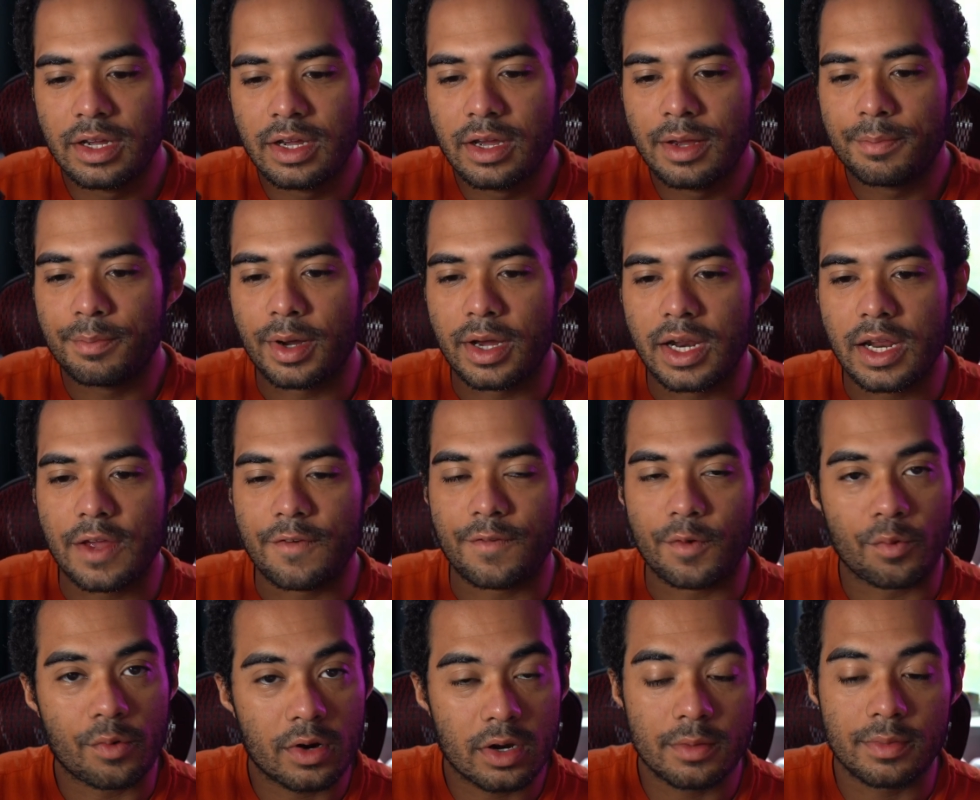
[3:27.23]
But if it
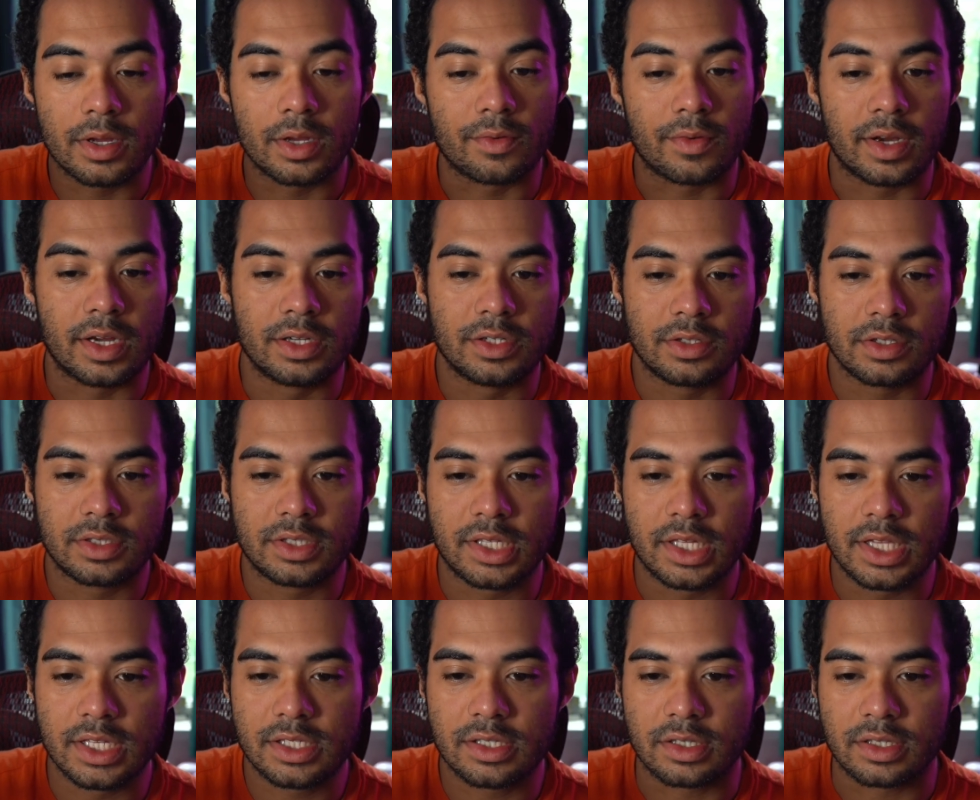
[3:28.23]
were to be in range, you'll see
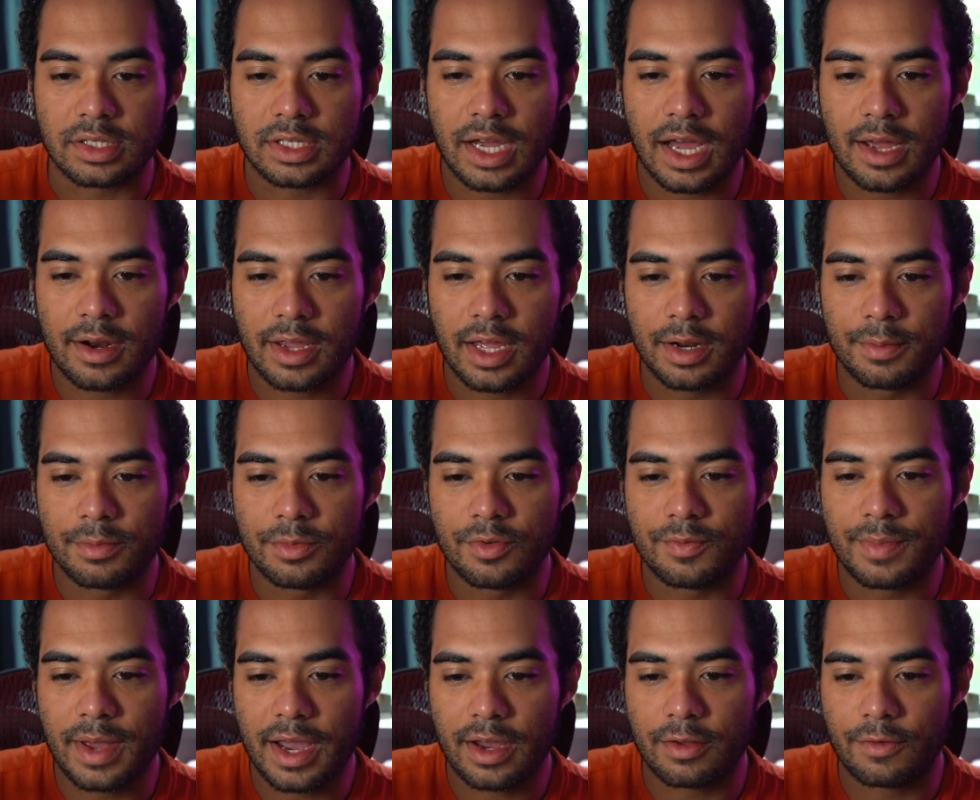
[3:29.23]
this little dot kind of move
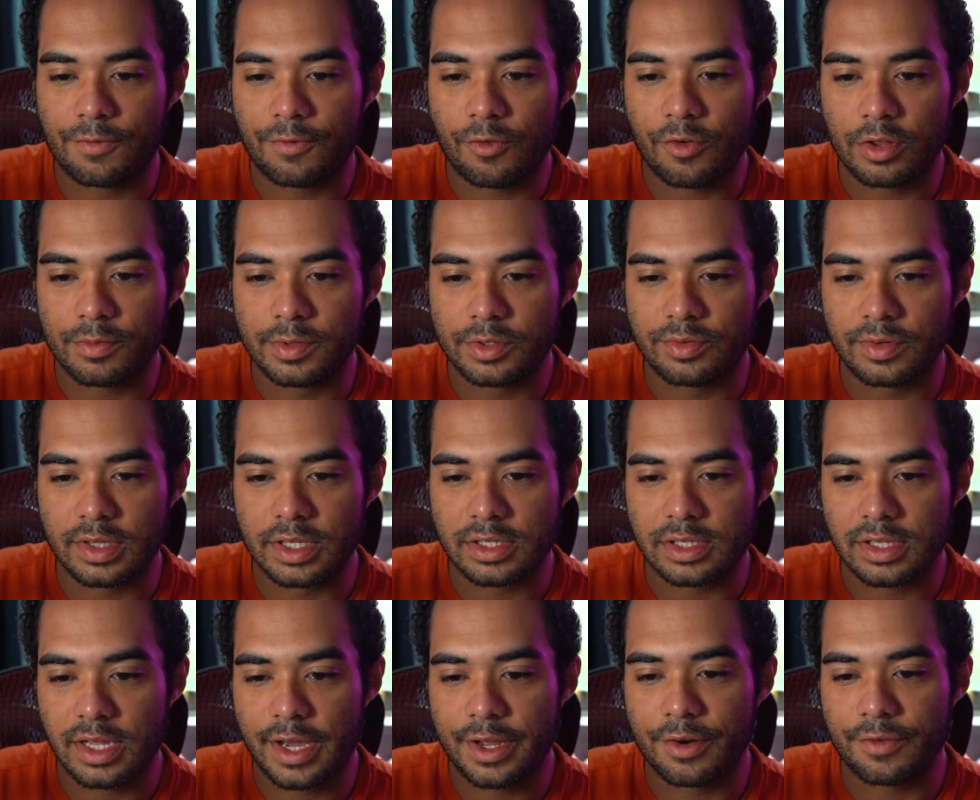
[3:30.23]
back and forth between this
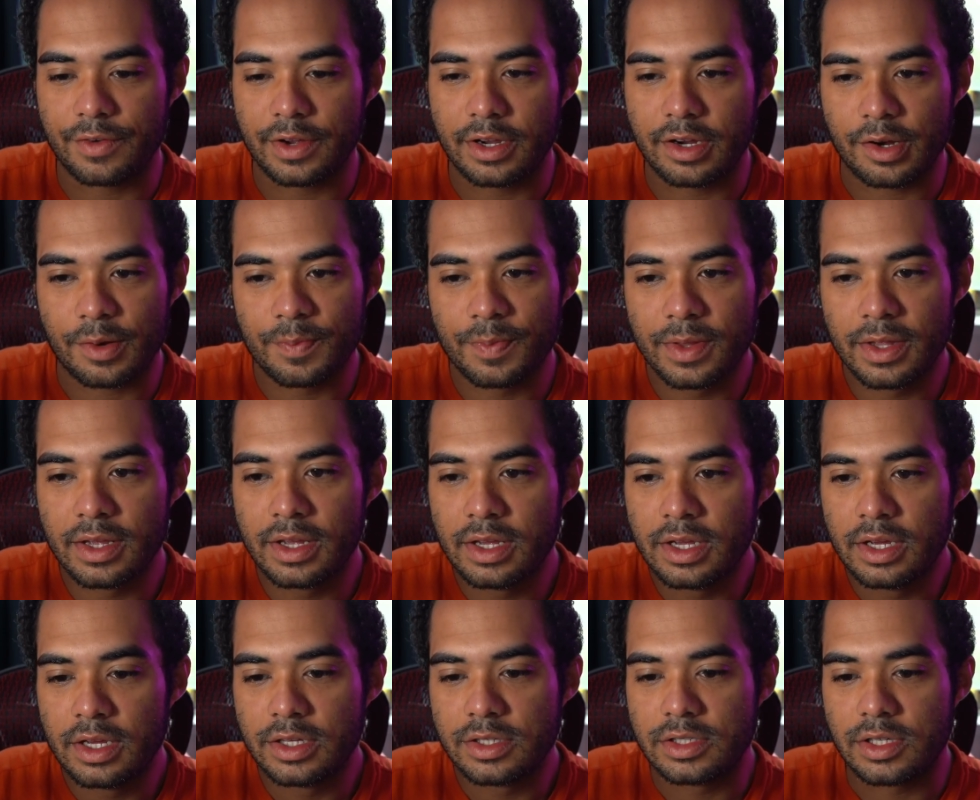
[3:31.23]
line over here.
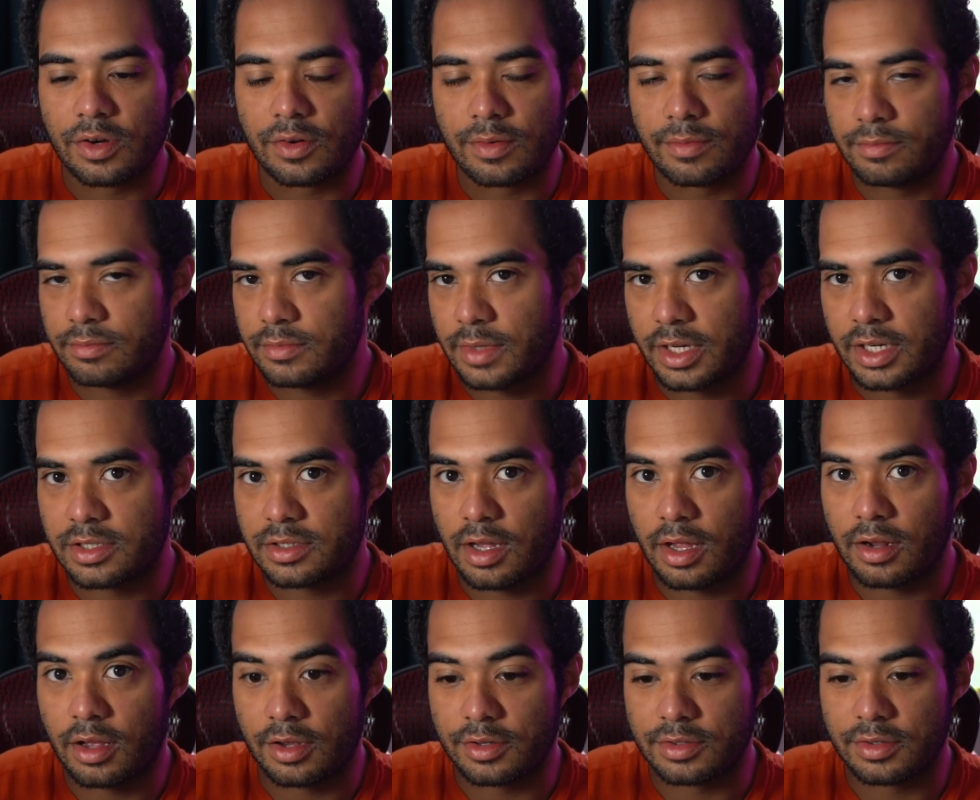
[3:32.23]
So I just
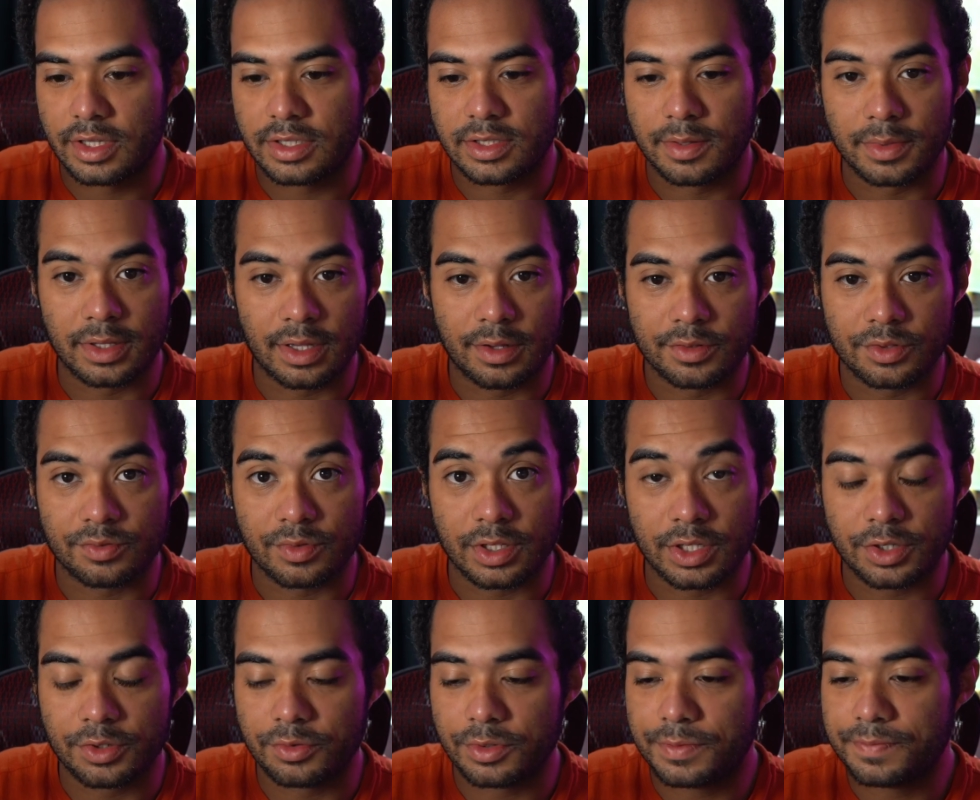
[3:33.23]
thought also that's something that was really
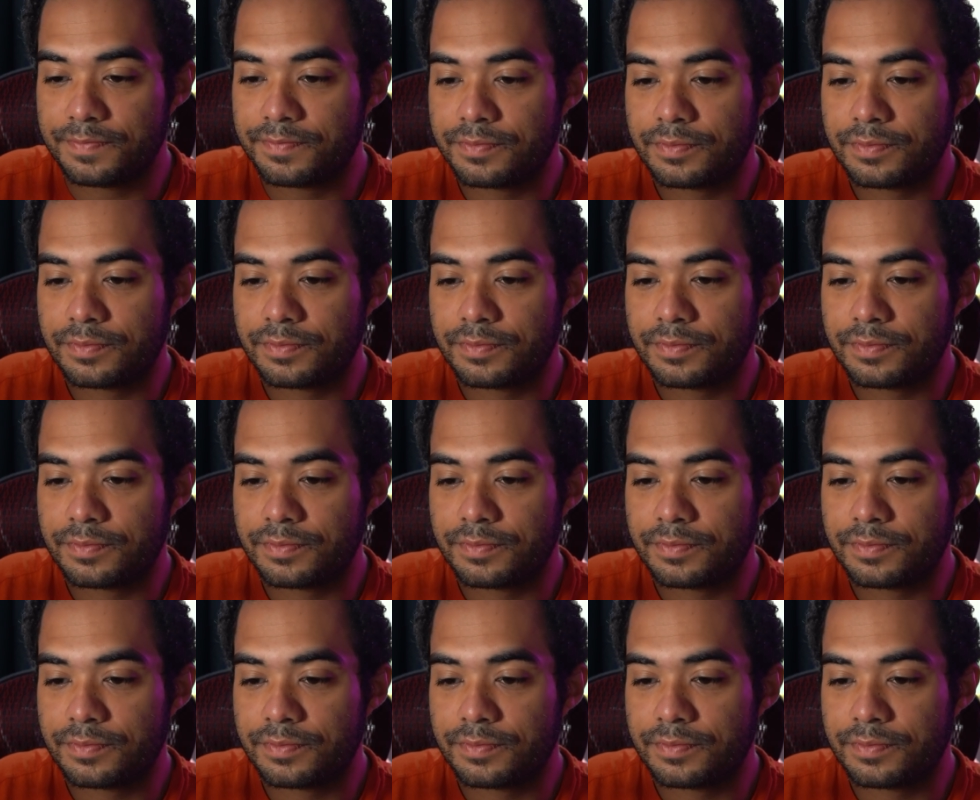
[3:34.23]
cool.